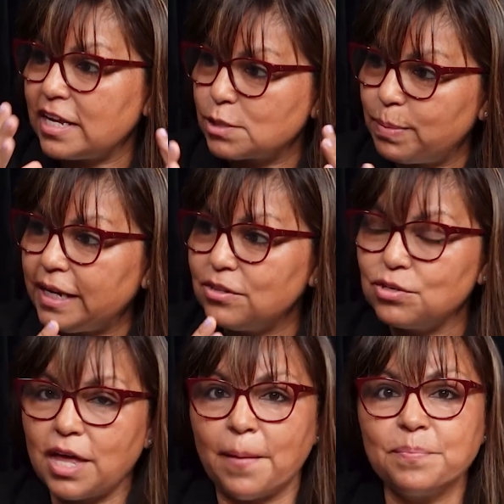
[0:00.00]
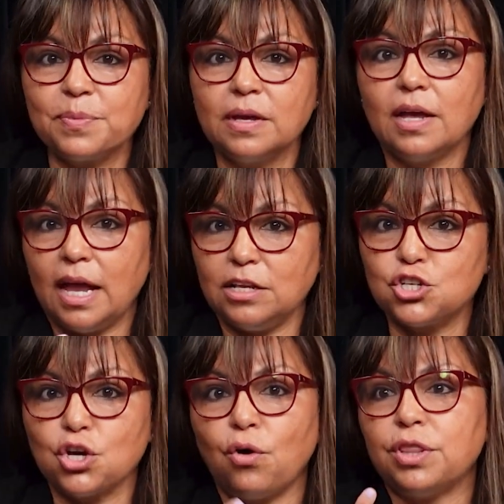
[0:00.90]
explain to them and
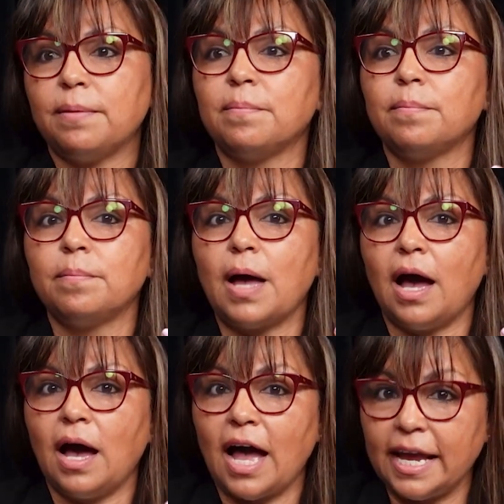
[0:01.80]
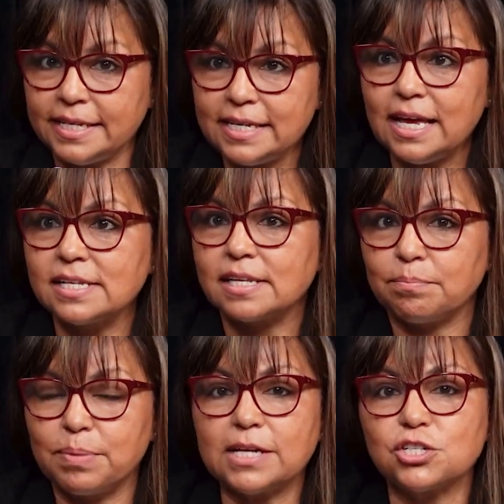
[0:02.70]
show them ideas
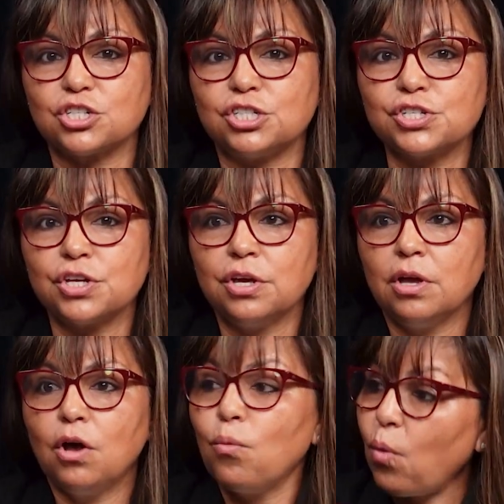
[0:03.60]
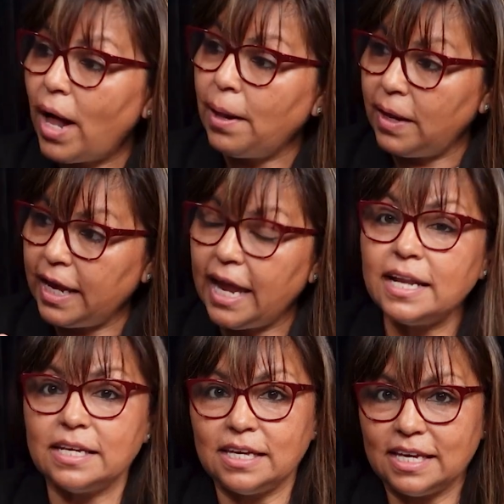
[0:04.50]
and pictures while
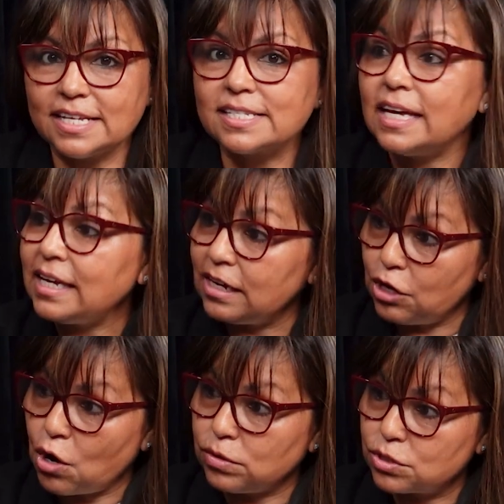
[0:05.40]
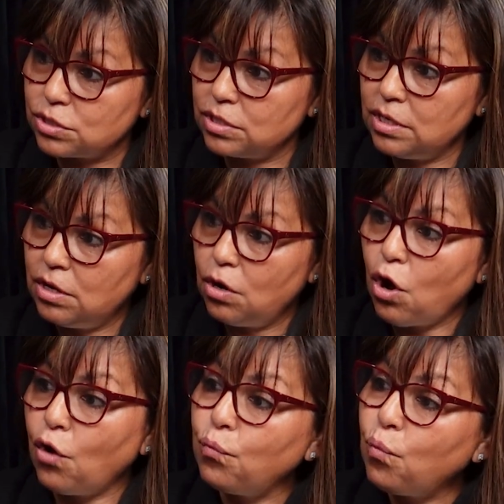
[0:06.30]
Andy is taking notes
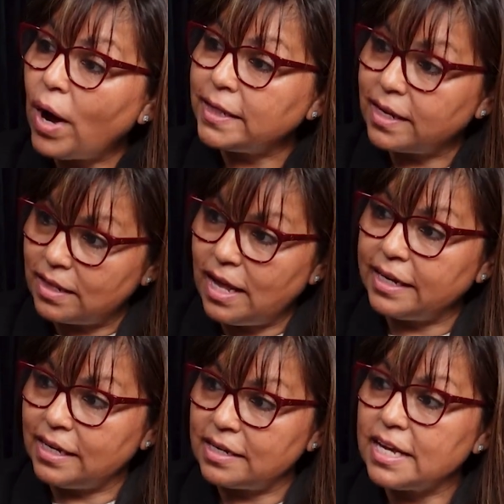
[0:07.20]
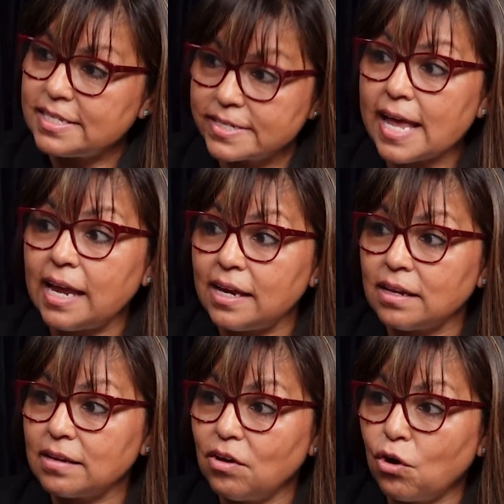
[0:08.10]
of what the client is
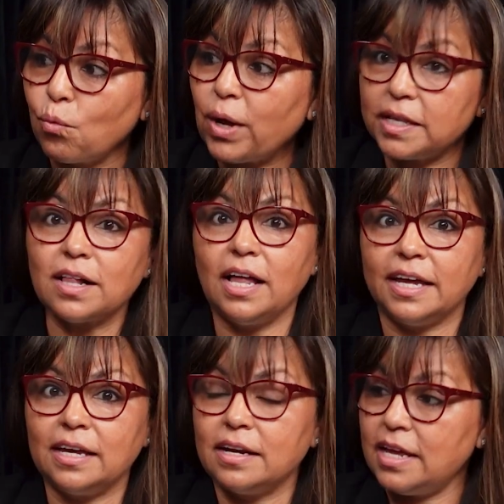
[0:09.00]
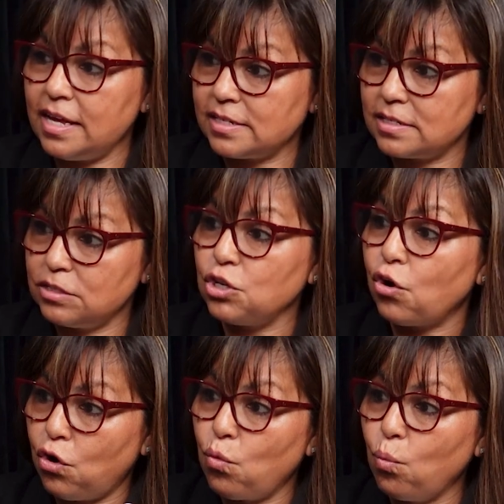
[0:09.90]
saying or what the client is,
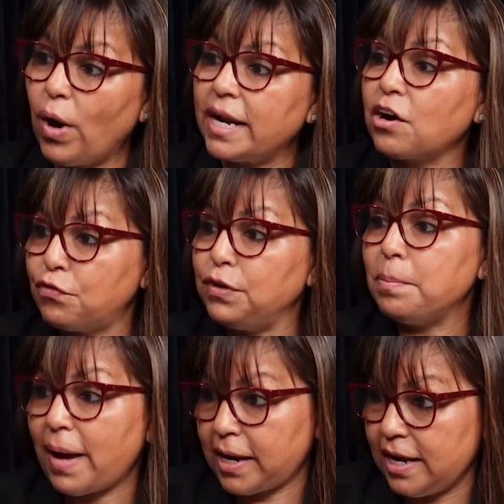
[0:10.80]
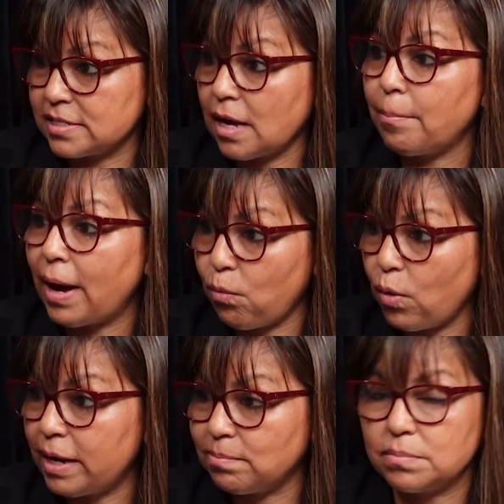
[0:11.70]
what her feedback is about what